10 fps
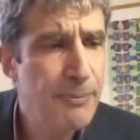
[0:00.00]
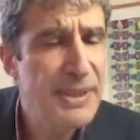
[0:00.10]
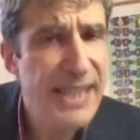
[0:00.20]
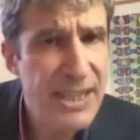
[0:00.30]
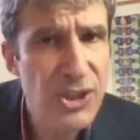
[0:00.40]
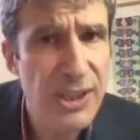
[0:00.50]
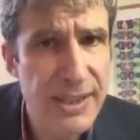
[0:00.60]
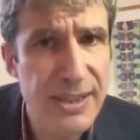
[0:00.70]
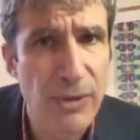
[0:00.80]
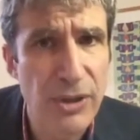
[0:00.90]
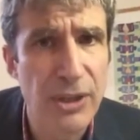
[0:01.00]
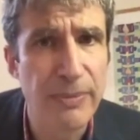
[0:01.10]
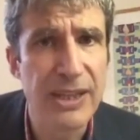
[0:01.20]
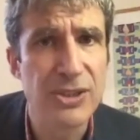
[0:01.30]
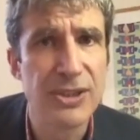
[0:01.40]
potentially some
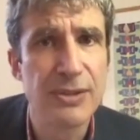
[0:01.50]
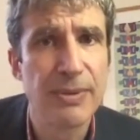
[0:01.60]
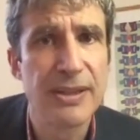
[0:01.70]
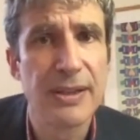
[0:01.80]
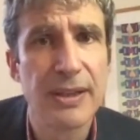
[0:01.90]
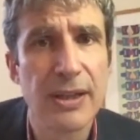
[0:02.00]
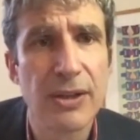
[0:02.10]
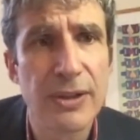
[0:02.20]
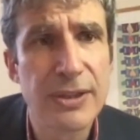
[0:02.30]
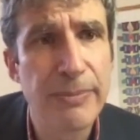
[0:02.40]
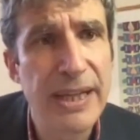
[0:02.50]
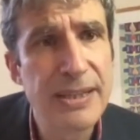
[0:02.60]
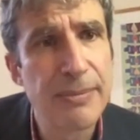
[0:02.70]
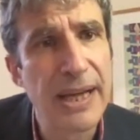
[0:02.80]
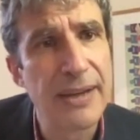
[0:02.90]
occupations, but a, a lot of debate
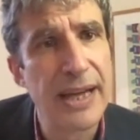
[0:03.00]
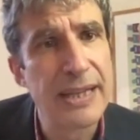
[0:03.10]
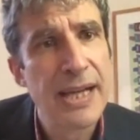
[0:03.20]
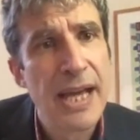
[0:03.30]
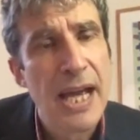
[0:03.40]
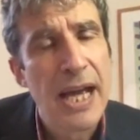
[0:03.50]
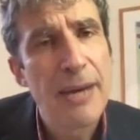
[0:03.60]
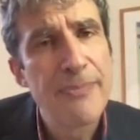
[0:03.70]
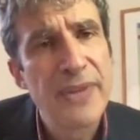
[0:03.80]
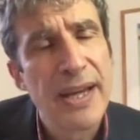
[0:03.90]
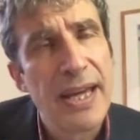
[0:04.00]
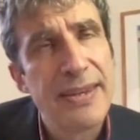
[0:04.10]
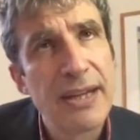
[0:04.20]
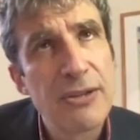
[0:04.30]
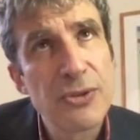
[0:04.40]
about that. Um,
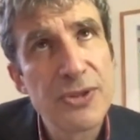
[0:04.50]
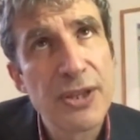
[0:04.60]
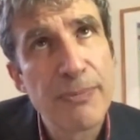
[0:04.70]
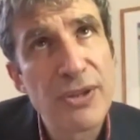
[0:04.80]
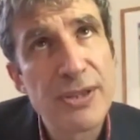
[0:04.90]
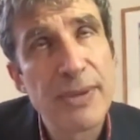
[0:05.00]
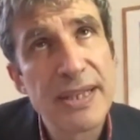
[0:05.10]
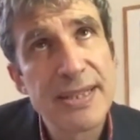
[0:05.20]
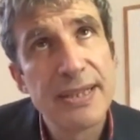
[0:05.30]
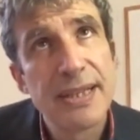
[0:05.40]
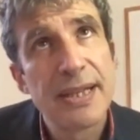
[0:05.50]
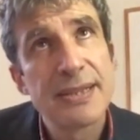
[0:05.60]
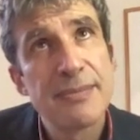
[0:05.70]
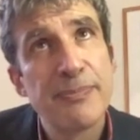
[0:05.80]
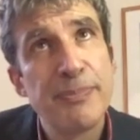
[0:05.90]
there is also the possibility that
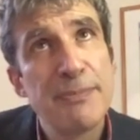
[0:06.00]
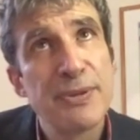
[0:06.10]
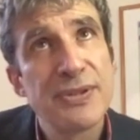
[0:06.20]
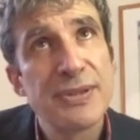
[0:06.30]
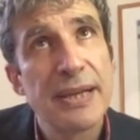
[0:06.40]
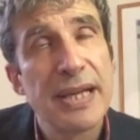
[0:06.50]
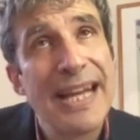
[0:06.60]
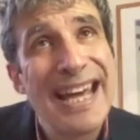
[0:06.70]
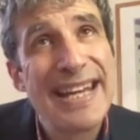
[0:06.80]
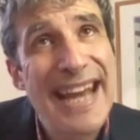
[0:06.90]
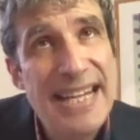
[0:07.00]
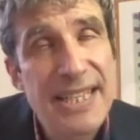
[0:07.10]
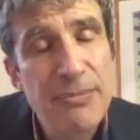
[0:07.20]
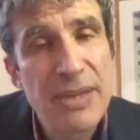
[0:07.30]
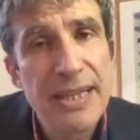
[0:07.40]
people's
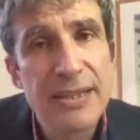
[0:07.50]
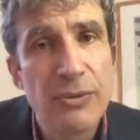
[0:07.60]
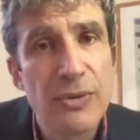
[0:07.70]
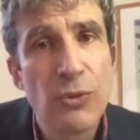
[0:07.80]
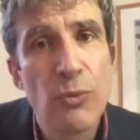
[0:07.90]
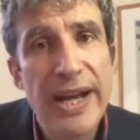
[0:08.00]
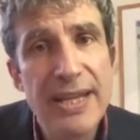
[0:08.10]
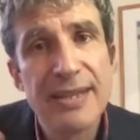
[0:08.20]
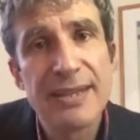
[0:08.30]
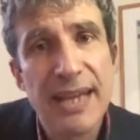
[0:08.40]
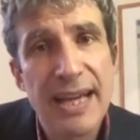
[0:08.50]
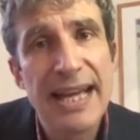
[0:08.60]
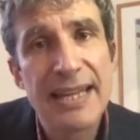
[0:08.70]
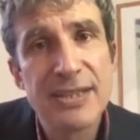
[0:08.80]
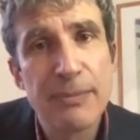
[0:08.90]
anatomy, the, the way that their
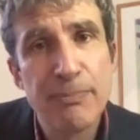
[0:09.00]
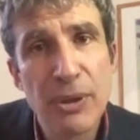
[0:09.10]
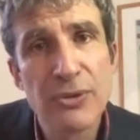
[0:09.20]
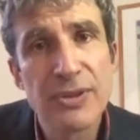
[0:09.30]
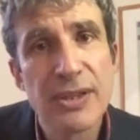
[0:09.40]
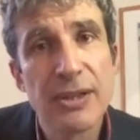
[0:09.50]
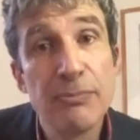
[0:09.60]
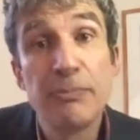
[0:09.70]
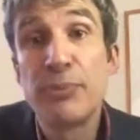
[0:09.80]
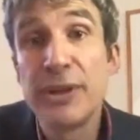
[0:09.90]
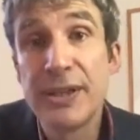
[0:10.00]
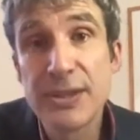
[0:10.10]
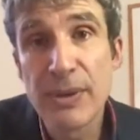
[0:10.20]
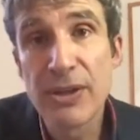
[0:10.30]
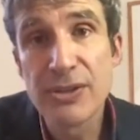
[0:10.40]
hands are built can
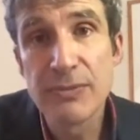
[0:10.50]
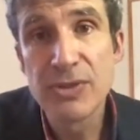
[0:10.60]
predispose them